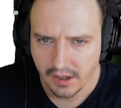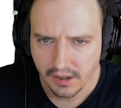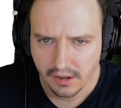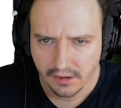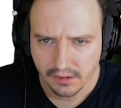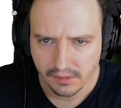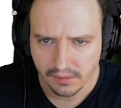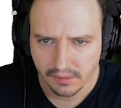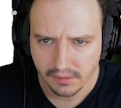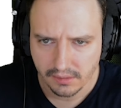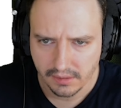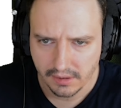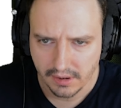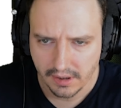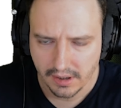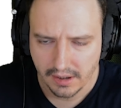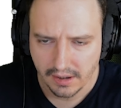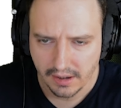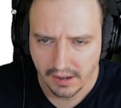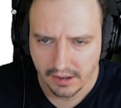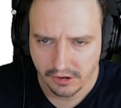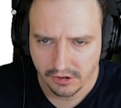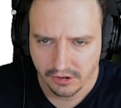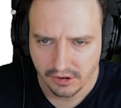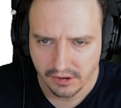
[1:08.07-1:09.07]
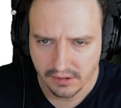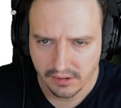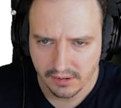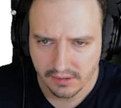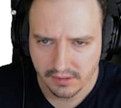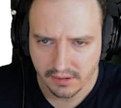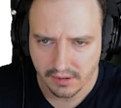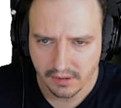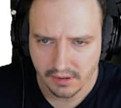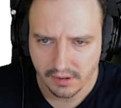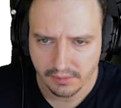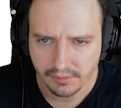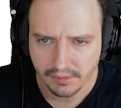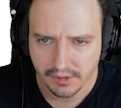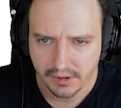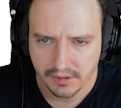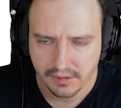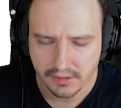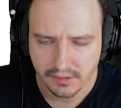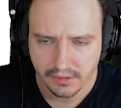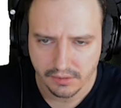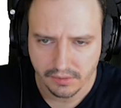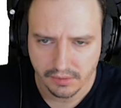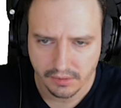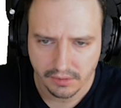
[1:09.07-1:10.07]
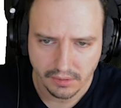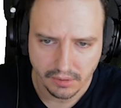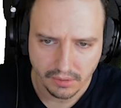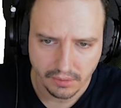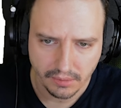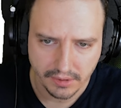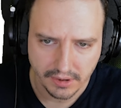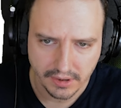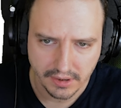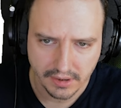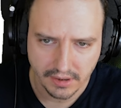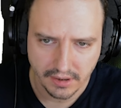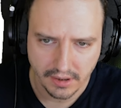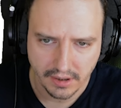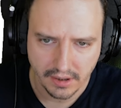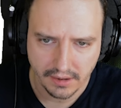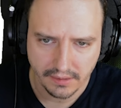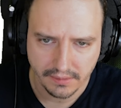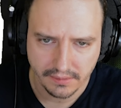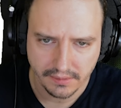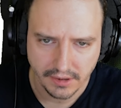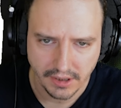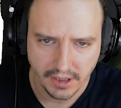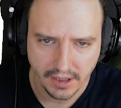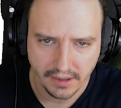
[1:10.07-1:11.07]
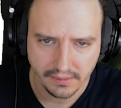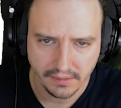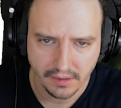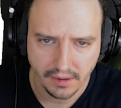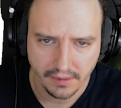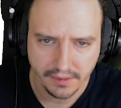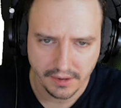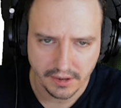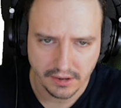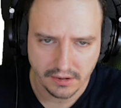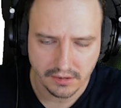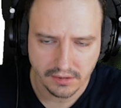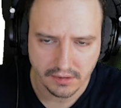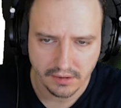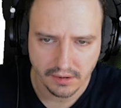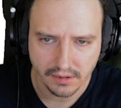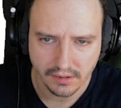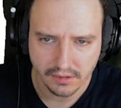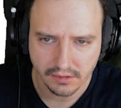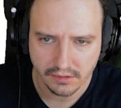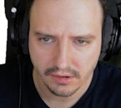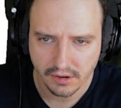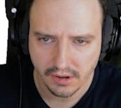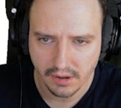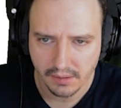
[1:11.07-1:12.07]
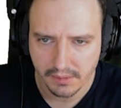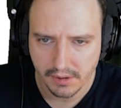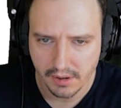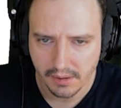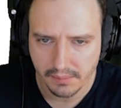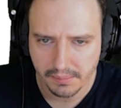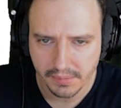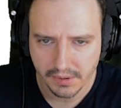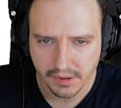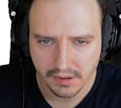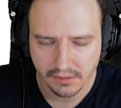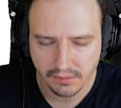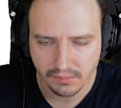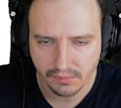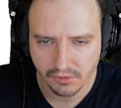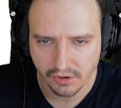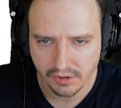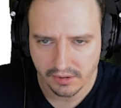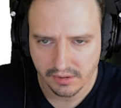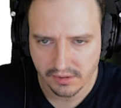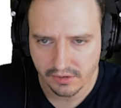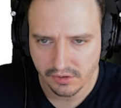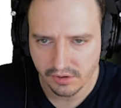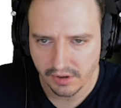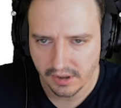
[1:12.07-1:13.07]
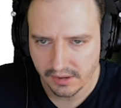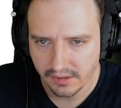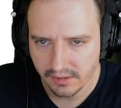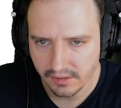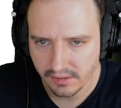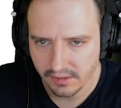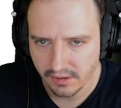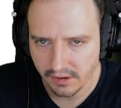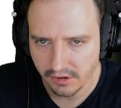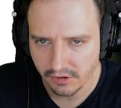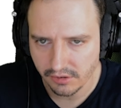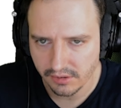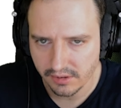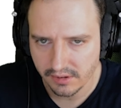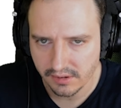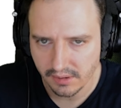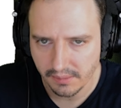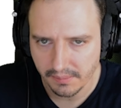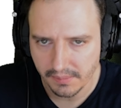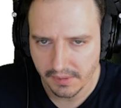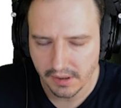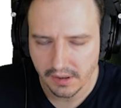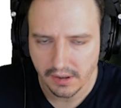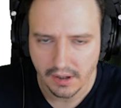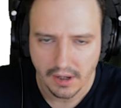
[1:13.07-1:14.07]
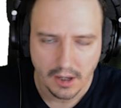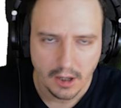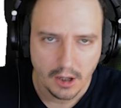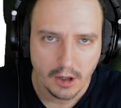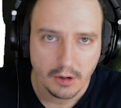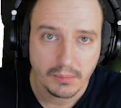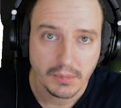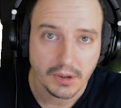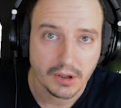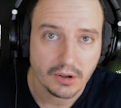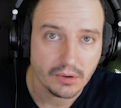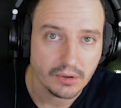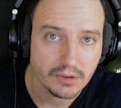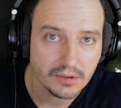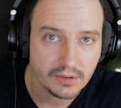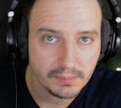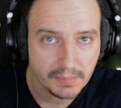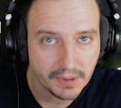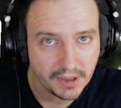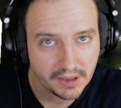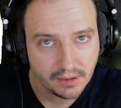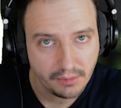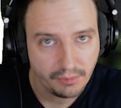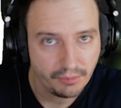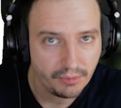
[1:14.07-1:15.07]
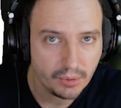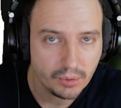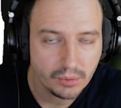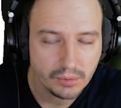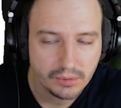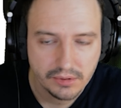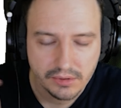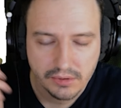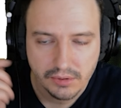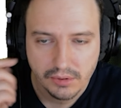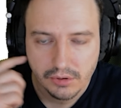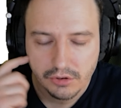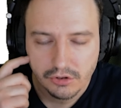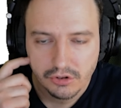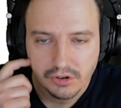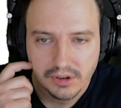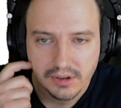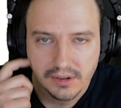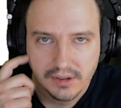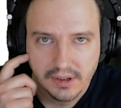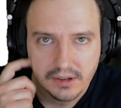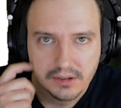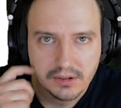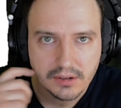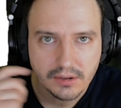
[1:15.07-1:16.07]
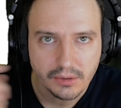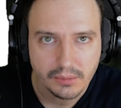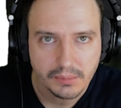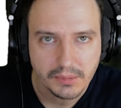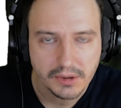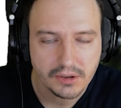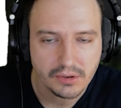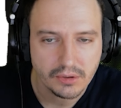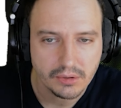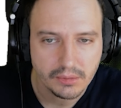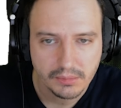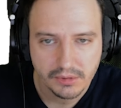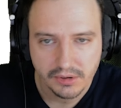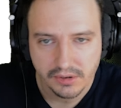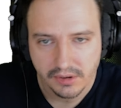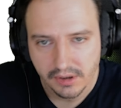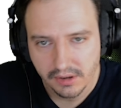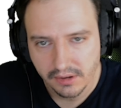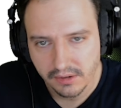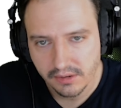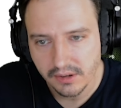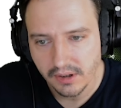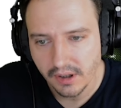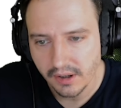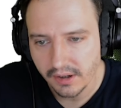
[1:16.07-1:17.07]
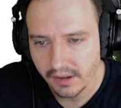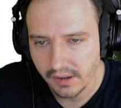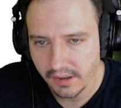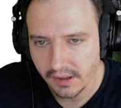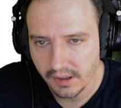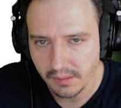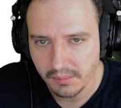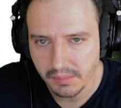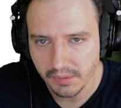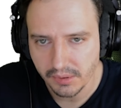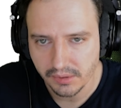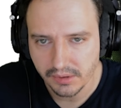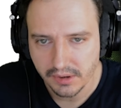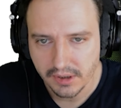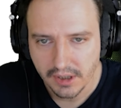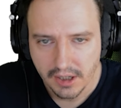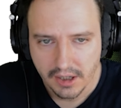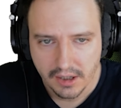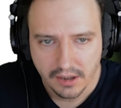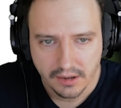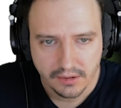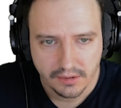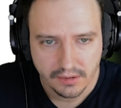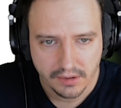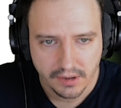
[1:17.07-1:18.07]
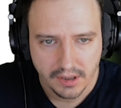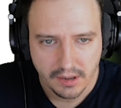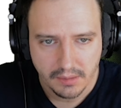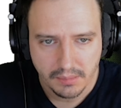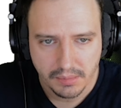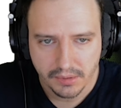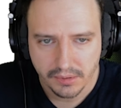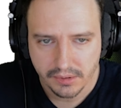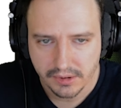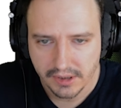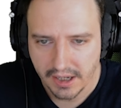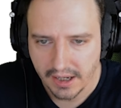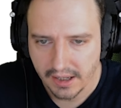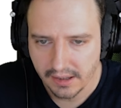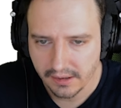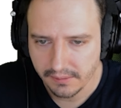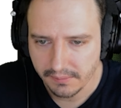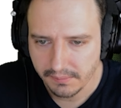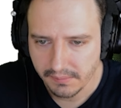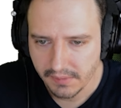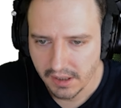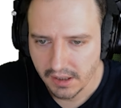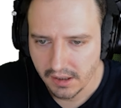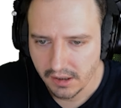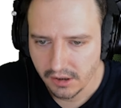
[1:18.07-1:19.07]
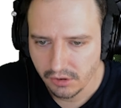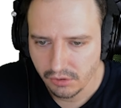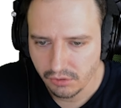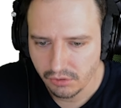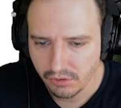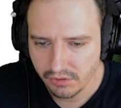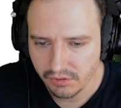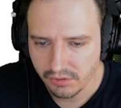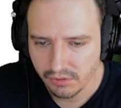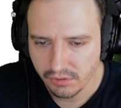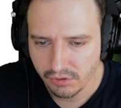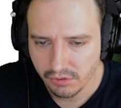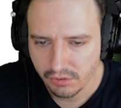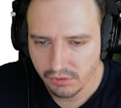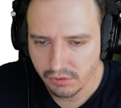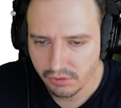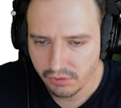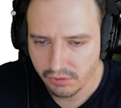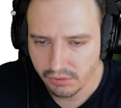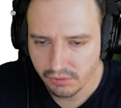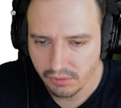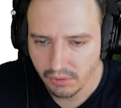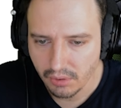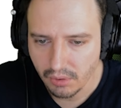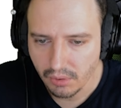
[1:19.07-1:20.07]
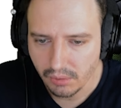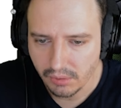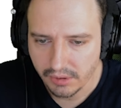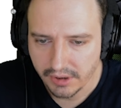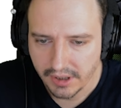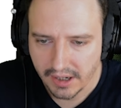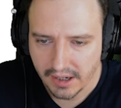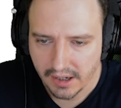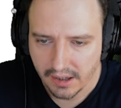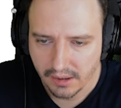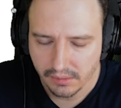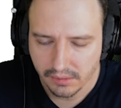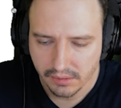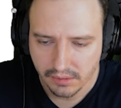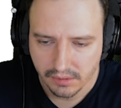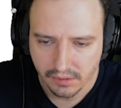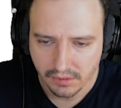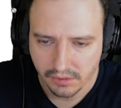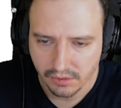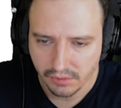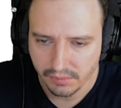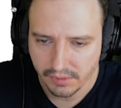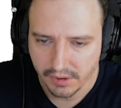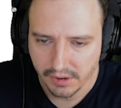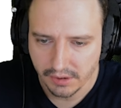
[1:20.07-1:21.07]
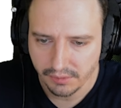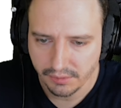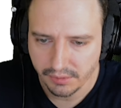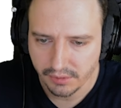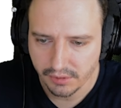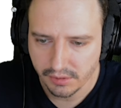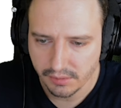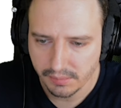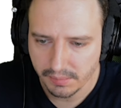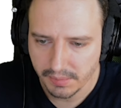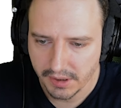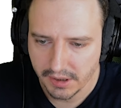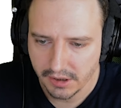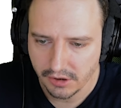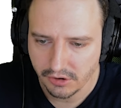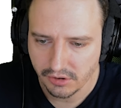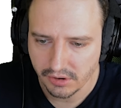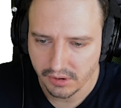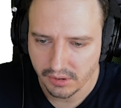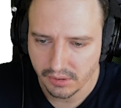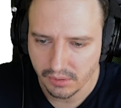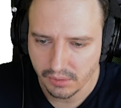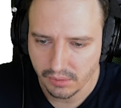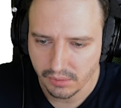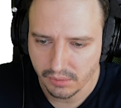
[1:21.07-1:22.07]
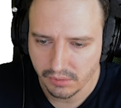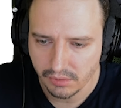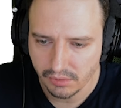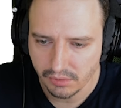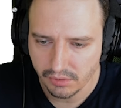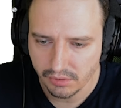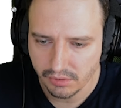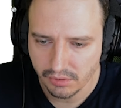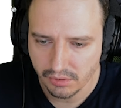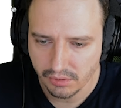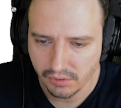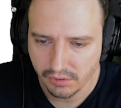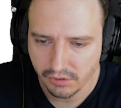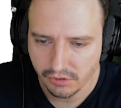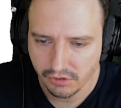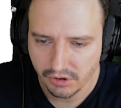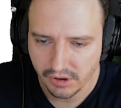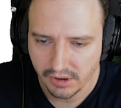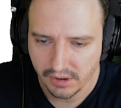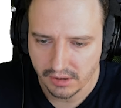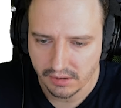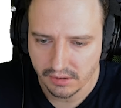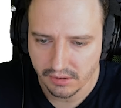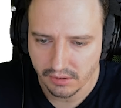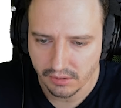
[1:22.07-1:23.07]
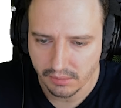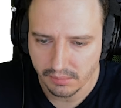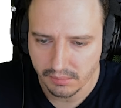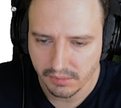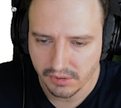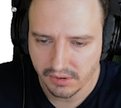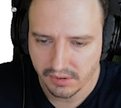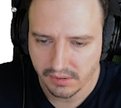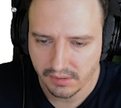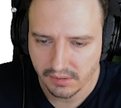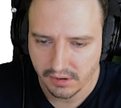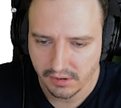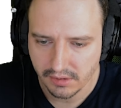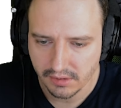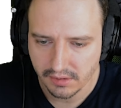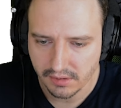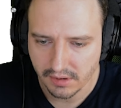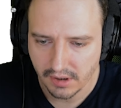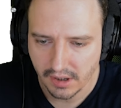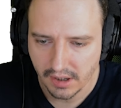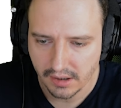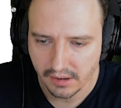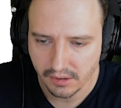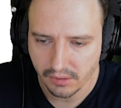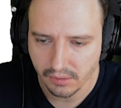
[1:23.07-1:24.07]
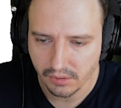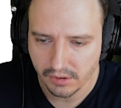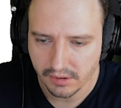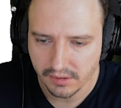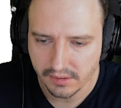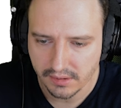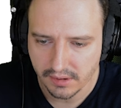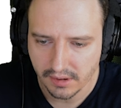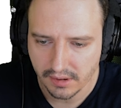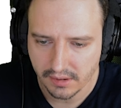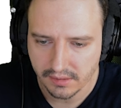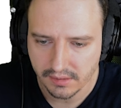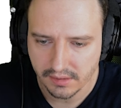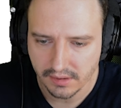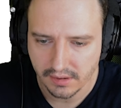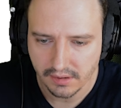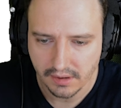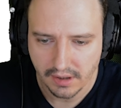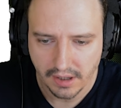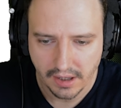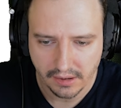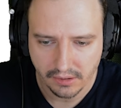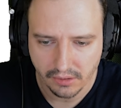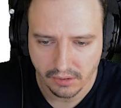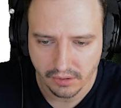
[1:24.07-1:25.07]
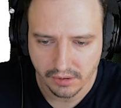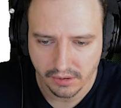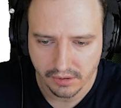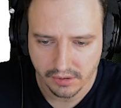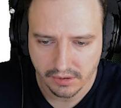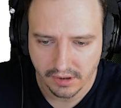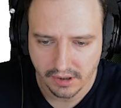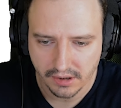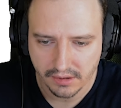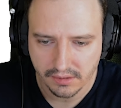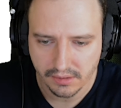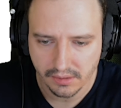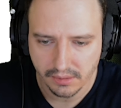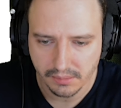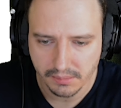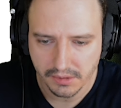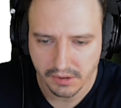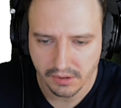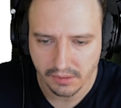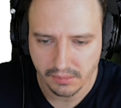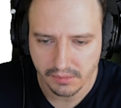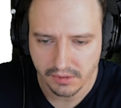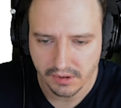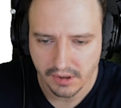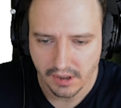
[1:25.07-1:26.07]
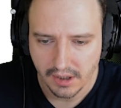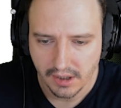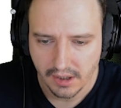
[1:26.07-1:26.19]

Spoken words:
So chances are if I search for clothing, yeah, nothing's gonna come up. It just tries to suggest something because by default, search in taxonomy terms is not enabled. To enable that, you just scroll down on the very first page and go to search in terms. This is categories, tags, and other taxonomy terms.